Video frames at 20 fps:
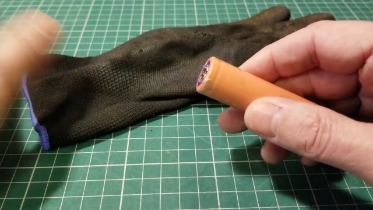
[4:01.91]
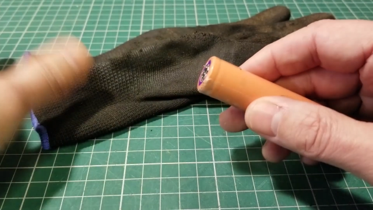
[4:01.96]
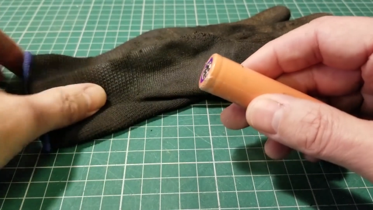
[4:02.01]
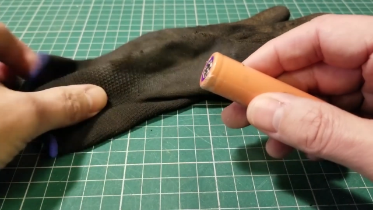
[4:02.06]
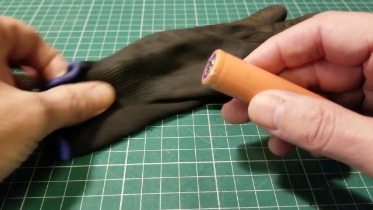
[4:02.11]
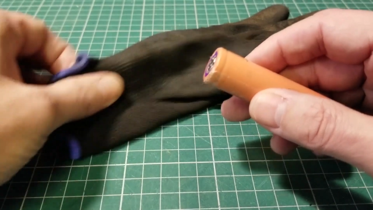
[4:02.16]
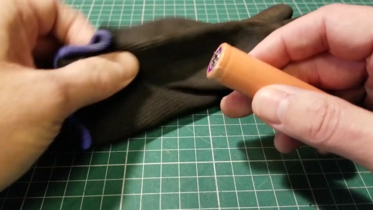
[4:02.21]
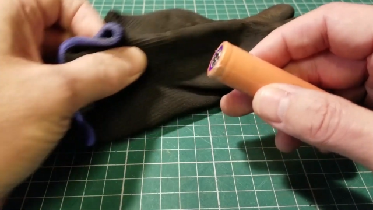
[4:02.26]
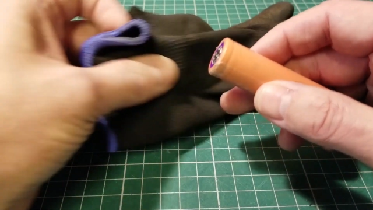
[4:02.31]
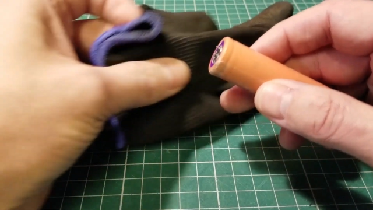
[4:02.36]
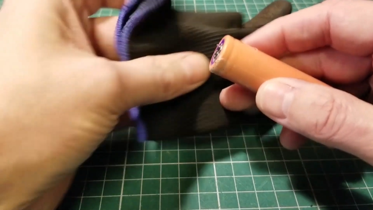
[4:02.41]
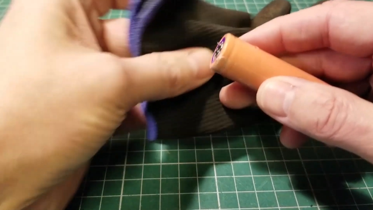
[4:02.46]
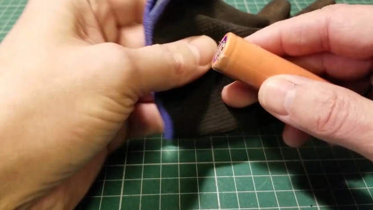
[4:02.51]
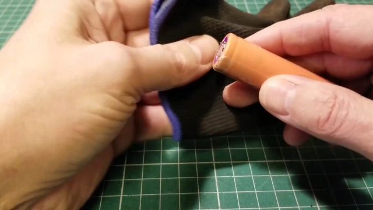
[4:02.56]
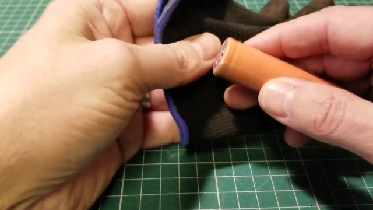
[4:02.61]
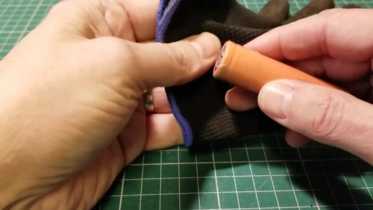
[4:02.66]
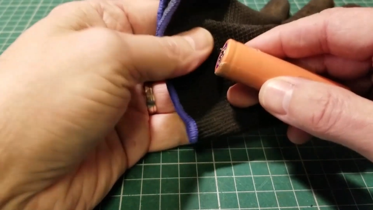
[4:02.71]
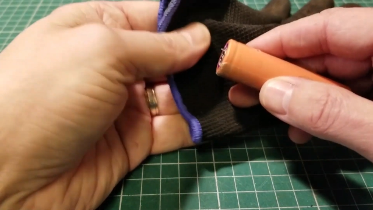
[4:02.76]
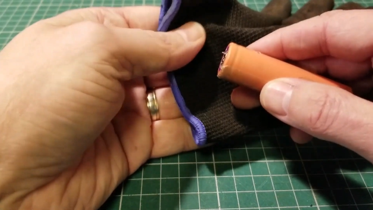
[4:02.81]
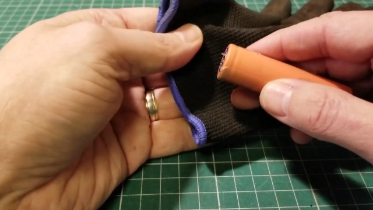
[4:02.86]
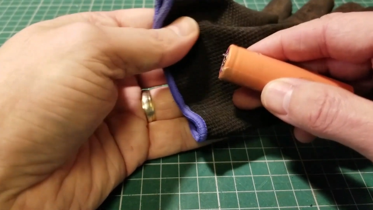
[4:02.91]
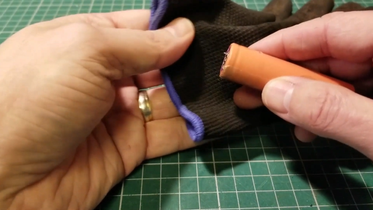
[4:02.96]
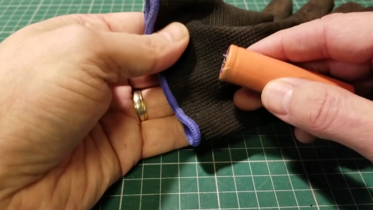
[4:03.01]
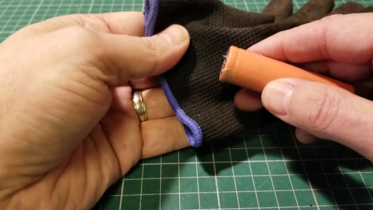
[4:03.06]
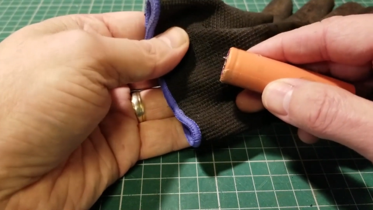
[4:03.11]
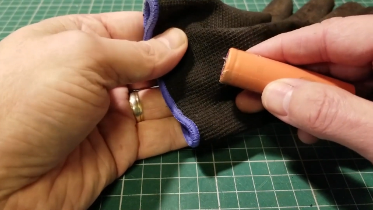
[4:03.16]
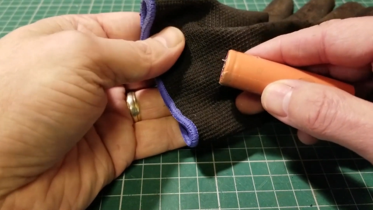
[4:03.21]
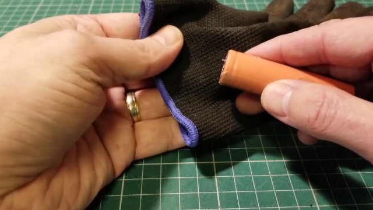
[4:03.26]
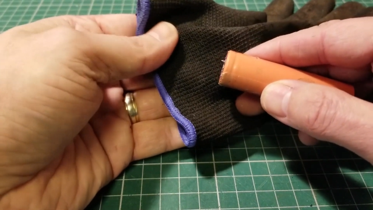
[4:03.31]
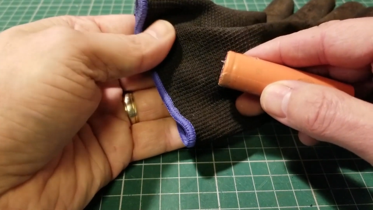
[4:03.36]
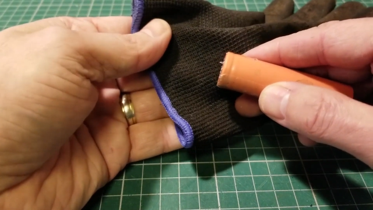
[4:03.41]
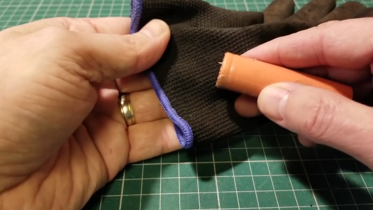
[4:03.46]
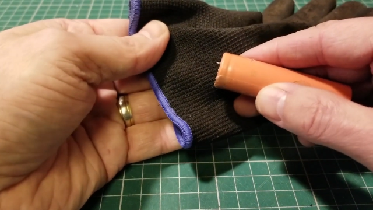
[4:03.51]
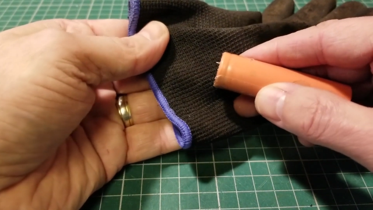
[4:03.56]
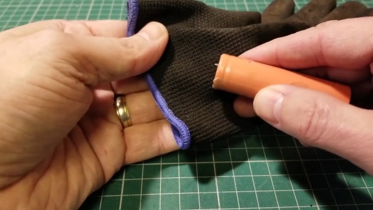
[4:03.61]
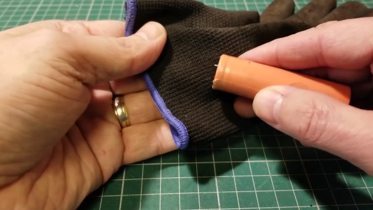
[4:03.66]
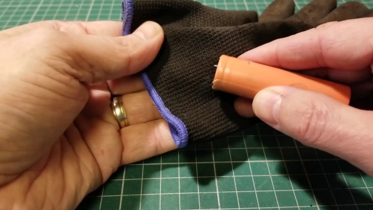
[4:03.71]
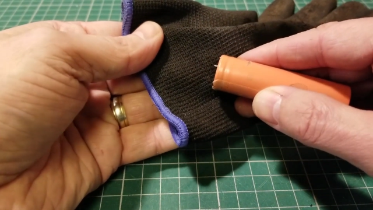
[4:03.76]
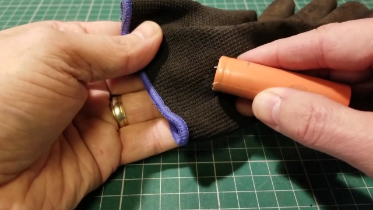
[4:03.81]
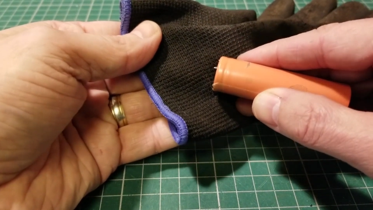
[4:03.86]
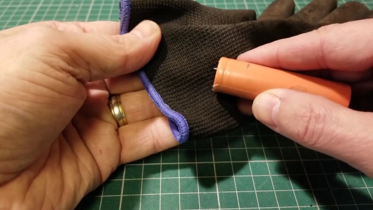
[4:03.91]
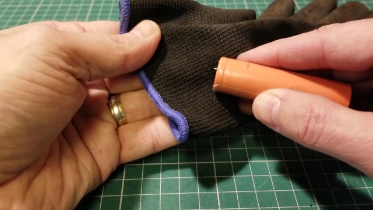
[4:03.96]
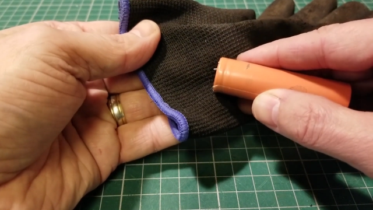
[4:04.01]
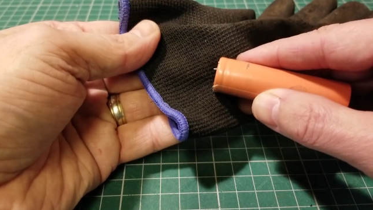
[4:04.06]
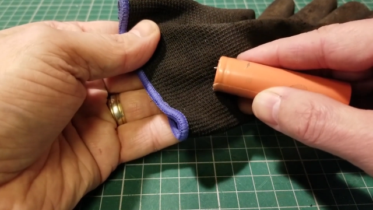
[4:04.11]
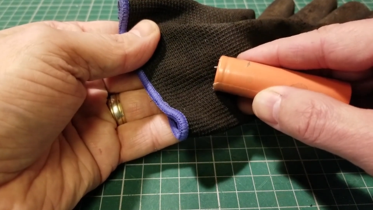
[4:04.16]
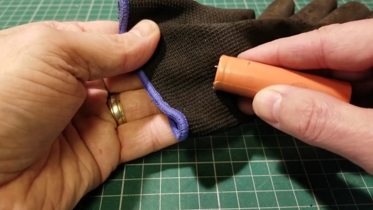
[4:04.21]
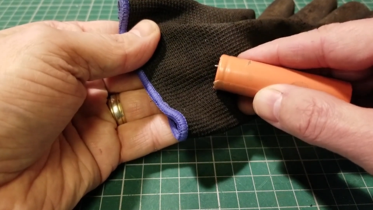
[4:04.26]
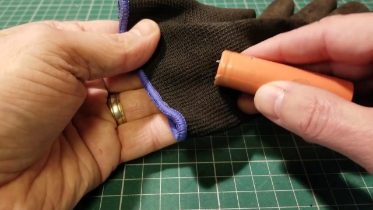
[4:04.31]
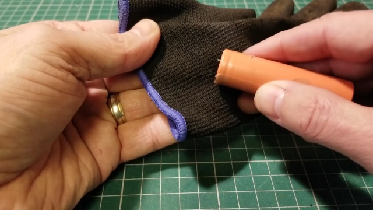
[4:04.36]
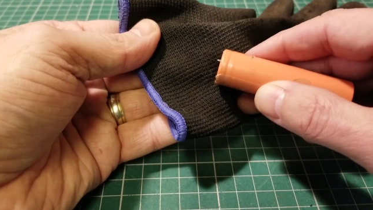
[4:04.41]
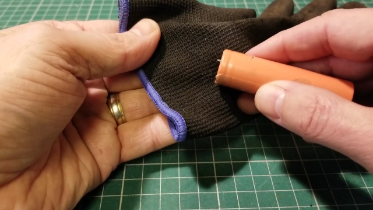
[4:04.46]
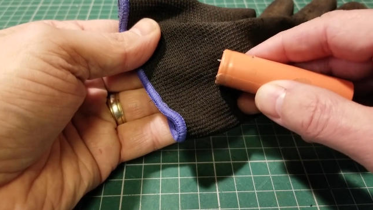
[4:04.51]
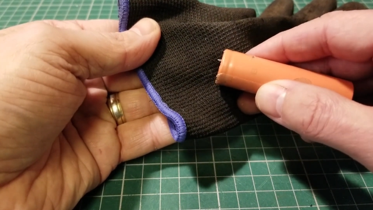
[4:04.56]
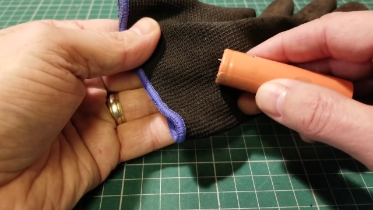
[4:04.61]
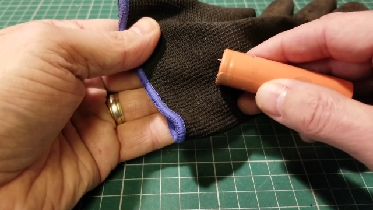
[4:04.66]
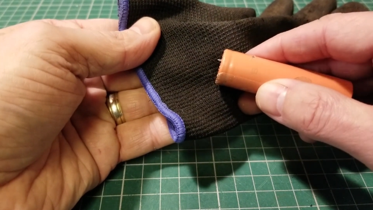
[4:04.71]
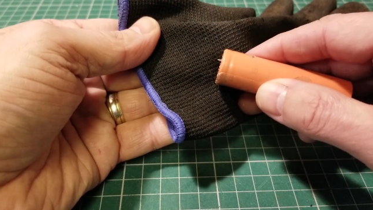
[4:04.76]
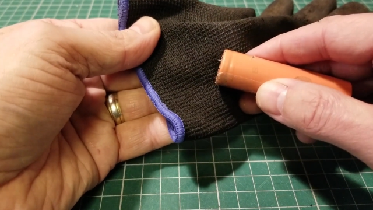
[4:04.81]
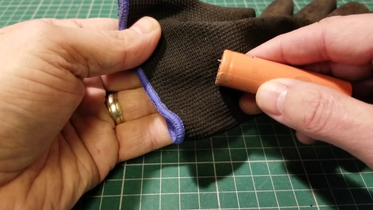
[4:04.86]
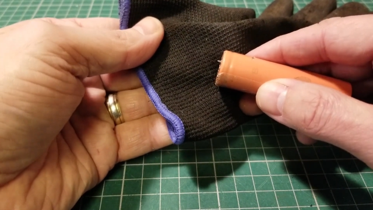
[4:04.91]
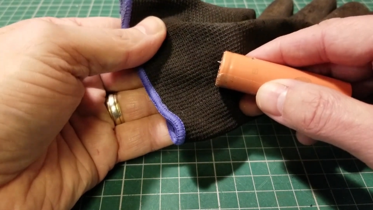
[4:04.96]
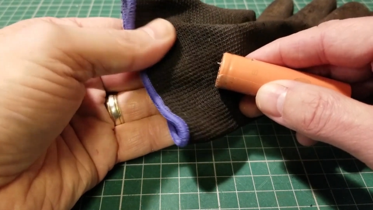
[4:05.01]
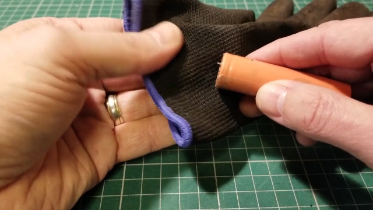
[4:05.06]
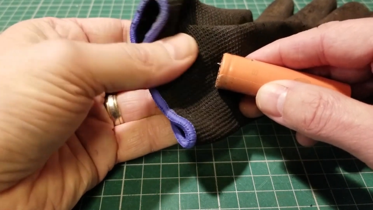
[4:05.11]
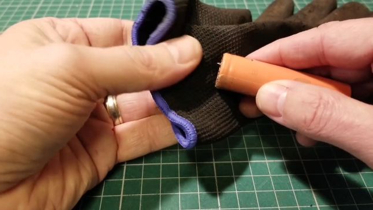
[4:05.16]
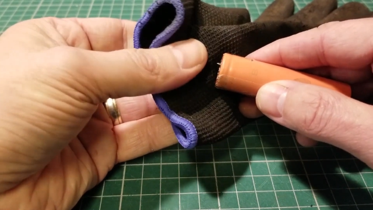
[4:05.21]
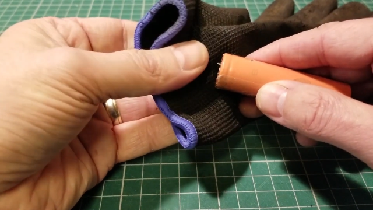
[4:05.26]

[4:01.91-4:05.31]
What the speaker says: No face is visible, so there are no lips to read.